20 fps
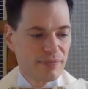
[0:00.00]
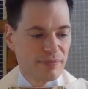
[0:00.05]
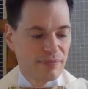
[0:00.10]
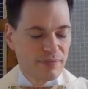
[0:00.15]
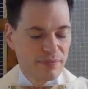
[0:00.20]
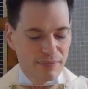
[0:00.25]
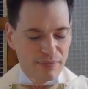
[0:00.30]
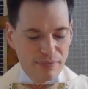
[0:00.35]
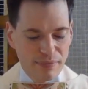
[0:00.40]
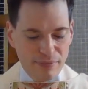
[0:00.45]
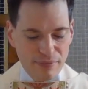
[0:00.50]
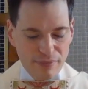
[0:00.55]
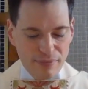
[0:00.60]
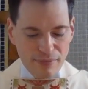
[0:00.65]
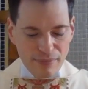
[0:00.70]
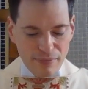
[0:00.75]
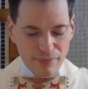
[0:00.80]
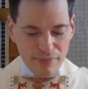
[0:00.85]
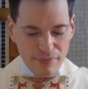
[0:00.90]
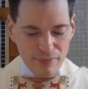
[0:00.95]

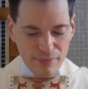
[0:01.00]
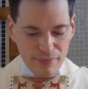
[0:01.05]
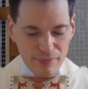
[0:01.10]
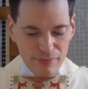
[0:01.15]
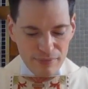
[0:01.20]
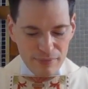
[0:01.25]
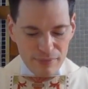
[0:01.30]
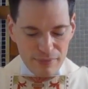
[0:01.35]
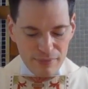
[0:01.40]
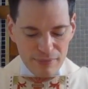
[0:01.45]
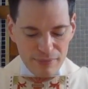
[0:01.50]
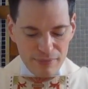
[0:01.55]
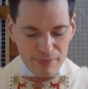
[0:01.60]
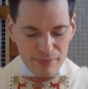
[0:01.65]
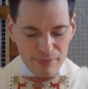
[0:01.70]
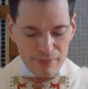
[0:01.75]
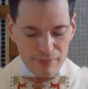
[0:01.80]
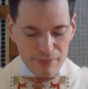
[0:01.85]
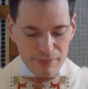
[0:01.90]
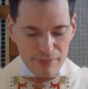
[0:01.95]

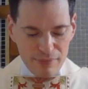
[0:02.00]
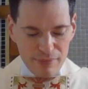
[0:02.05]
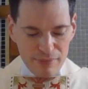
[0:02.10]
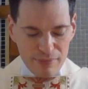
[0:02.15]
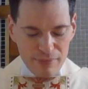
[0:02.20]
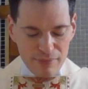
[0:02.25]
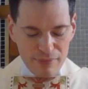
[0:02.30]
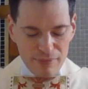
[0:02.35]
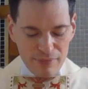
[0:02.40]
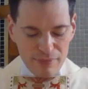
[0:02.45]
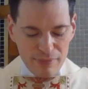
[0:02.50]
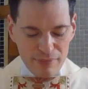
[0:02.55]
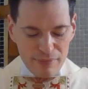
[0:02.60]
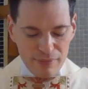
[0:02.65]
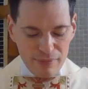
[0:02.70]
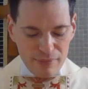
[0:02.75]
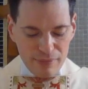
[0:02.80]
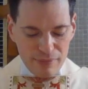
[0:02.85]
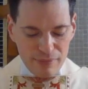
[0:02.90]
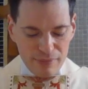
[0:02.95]

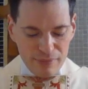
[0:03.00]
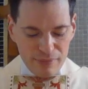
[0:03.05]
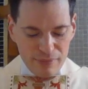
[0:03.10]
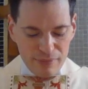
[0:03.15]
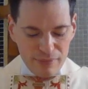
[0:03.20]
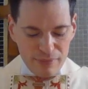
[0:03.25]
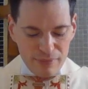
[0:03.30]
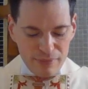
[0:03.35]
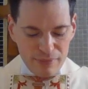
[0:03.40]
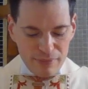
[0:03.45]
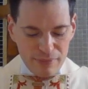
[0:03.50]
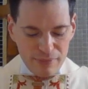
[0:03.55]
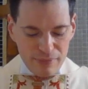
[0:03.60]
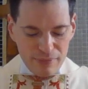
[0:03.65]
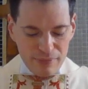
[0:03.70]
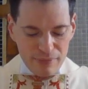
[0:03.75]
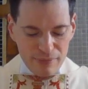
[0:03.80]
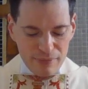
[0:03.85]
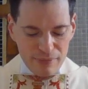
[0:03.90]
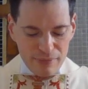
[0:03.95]

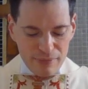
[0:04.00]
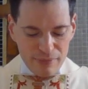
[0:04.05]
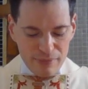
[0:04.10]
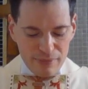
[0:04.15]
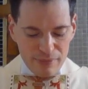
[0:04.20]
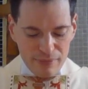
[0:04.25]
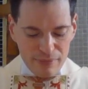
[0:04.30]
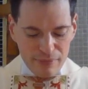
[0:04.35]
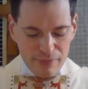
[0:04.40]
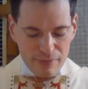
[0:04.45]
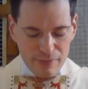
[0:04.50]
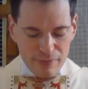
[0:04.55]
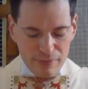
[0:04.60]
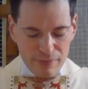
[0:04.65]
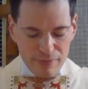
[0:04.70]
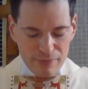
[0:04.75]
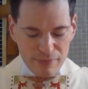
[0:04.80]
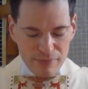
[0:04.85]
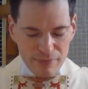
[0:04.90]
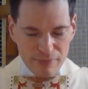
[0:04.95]

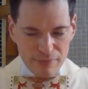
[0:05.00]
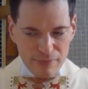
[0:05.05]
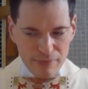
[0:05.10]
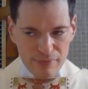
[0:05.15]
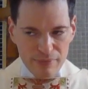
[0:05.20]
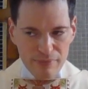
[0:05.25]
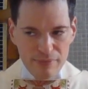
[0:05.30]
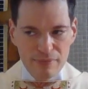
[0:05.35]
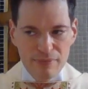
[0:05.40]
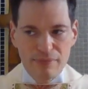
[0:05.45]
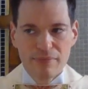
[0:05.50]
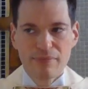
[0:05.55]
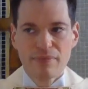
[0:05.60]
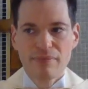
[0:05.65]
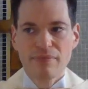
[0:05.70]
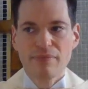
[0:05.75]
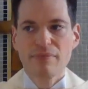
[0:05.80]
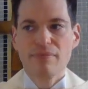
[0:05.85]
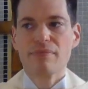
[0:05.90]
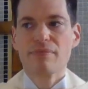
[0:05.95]

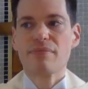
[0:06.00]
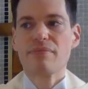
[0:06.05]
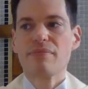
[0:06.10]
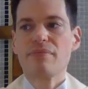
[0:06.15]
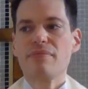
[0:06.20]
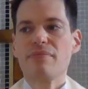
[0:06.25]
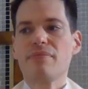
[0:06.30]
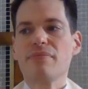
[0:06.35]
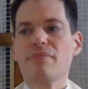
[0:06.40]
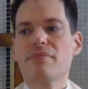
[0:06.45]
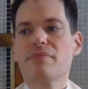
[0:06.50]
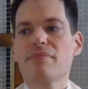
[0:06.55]
Nothing is said.